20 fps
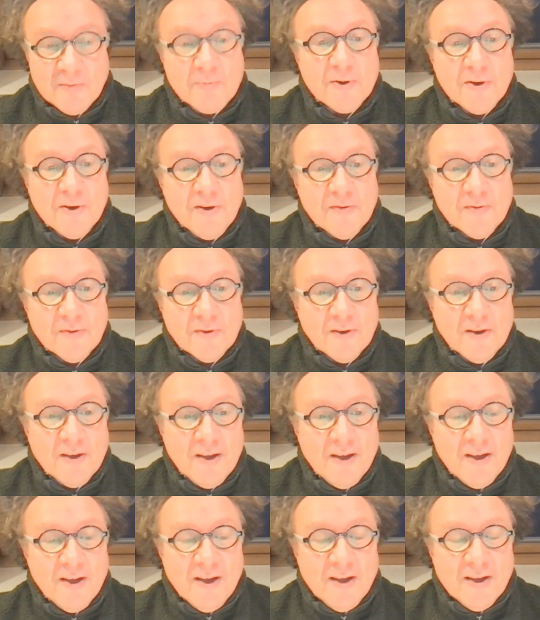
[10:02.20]
approval
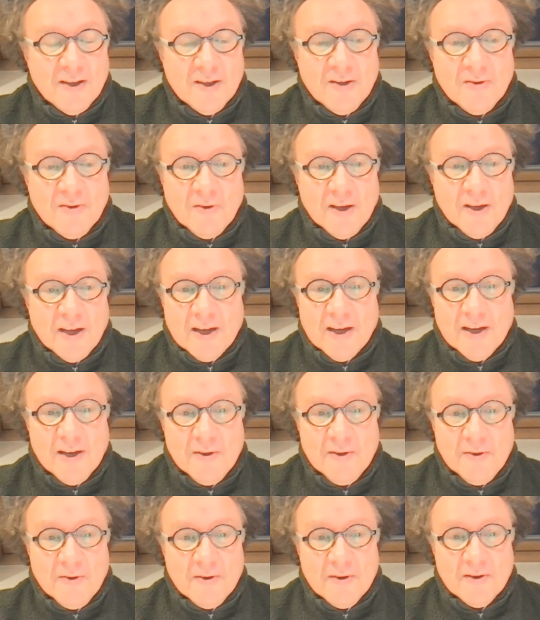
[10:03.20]
to
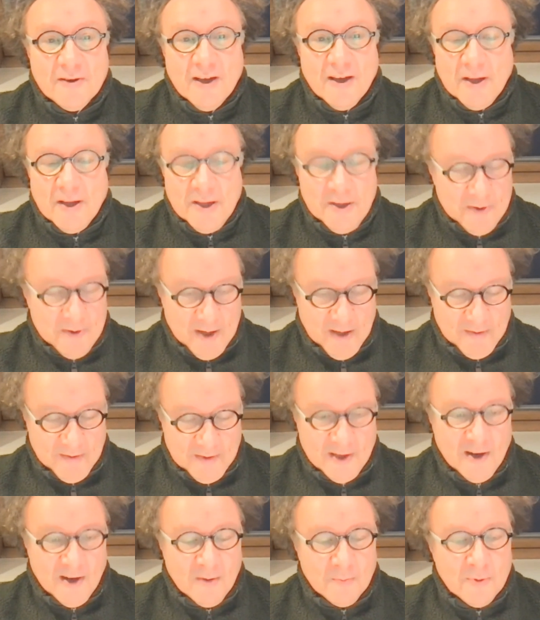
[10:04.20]
include a new kind of
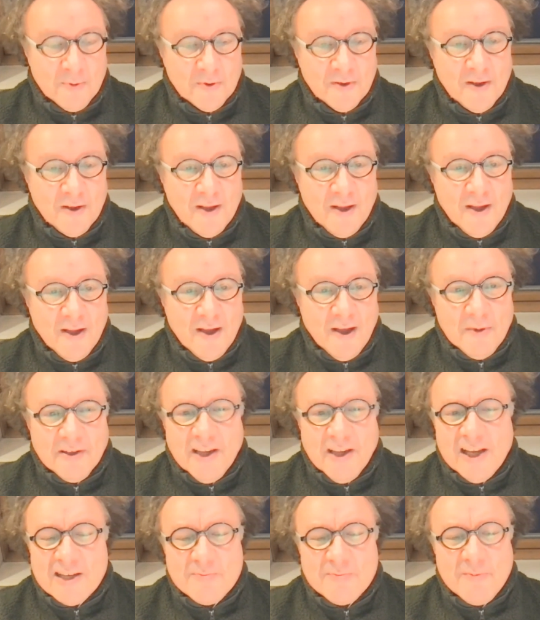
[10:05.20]
sample, it
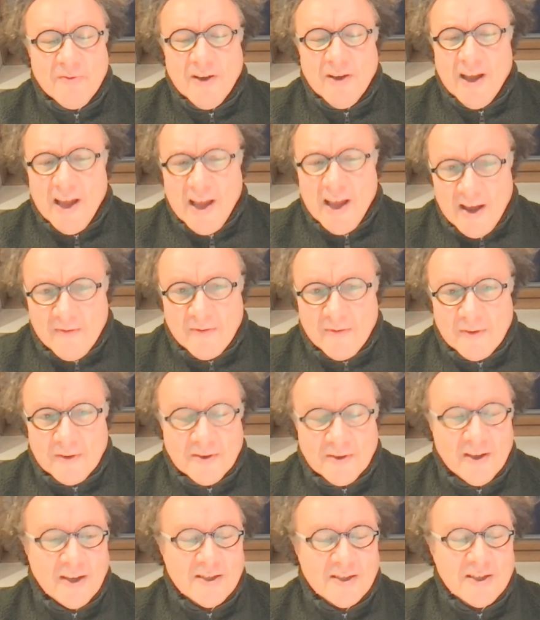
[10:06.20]
takes me forever and
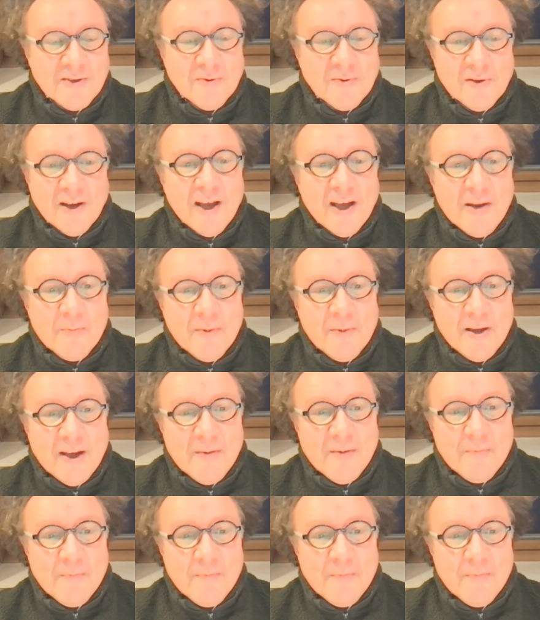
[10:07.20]
turns into a nightmare.